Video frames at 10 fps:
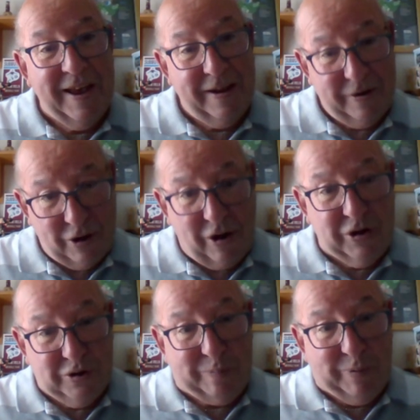And
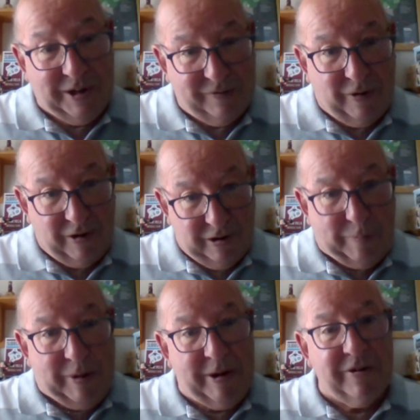Nigel Spink's final
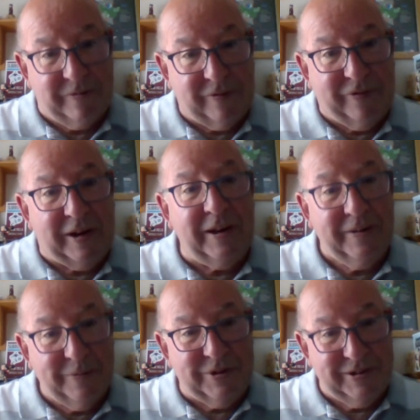appearance for Villa
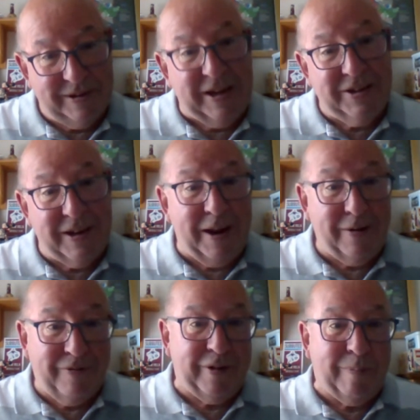was as an
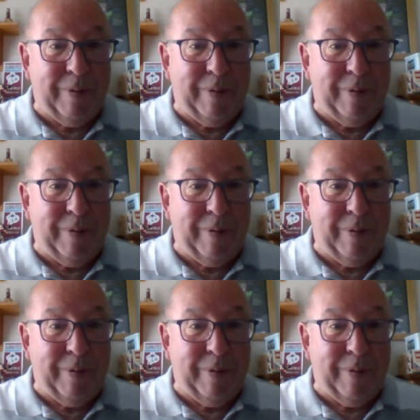outfield